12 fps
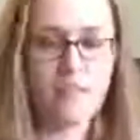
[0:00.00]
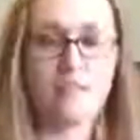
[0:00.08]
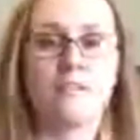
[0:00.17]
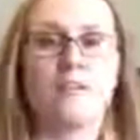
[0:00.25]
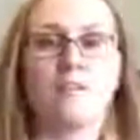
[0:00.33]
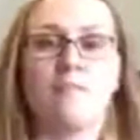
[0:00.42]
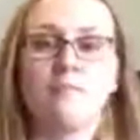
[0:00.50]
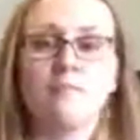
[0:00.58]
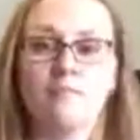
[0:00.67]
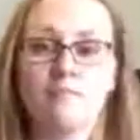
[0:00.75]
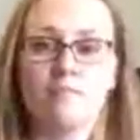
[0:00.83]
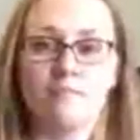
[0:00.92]
So,
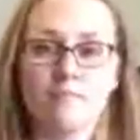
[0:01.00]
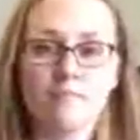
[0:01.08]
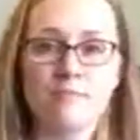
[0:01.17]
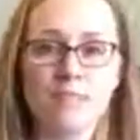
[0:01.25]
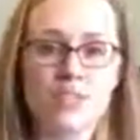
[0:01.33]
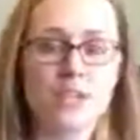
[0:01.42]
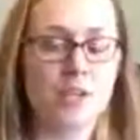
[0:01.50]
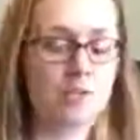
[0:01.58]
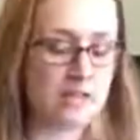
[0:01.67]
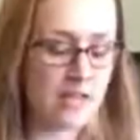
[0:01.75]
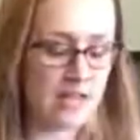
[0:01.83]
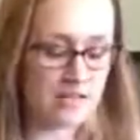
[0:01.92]
she
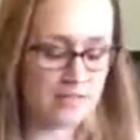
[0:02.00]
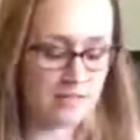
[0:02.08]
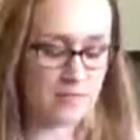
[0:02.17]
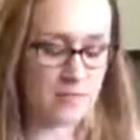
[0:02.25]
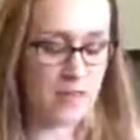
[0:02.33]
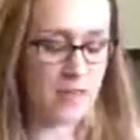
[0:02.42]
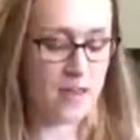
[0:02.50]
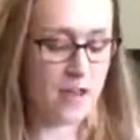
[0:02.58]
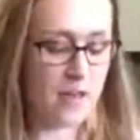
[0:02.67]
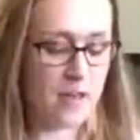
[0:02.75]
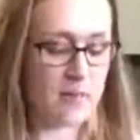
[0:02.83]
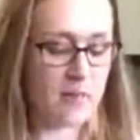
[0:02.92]
knows that.
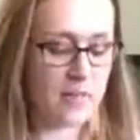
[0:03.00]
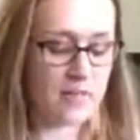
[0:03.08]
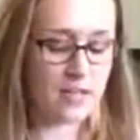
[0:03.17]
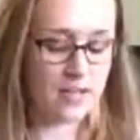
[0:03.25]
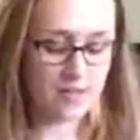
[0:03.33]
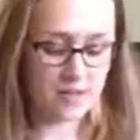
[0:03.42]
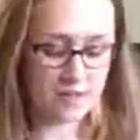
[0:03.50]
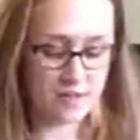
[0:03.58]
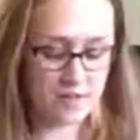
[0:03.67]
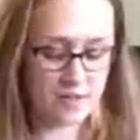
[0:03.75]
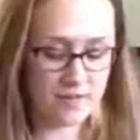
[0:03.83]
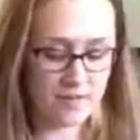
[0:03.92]
I am clicking her
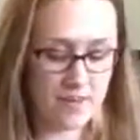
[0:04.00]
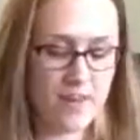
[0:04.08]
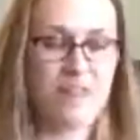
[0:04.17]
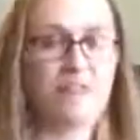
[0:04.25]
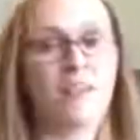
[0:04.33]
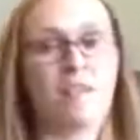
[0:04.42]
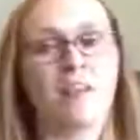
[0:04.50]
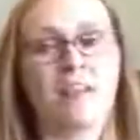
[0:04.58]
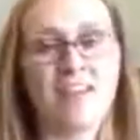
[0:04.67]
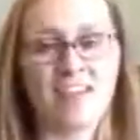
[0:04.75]
for making